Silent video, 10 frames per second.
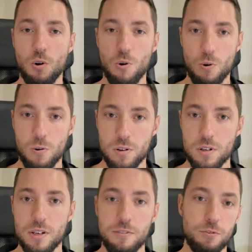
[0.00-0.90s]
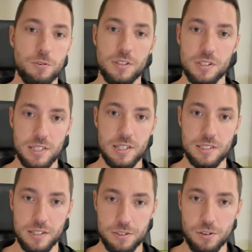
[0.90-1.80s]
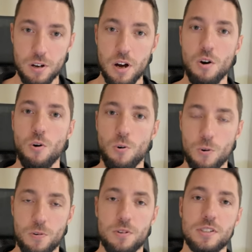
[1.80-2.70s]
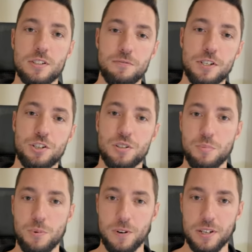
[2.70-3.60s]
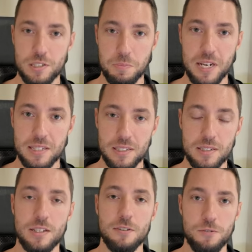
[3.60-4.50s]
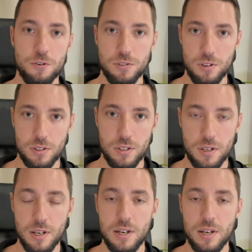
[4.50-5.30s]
or if you're in the city center, or sufficient parking spaces if you're not.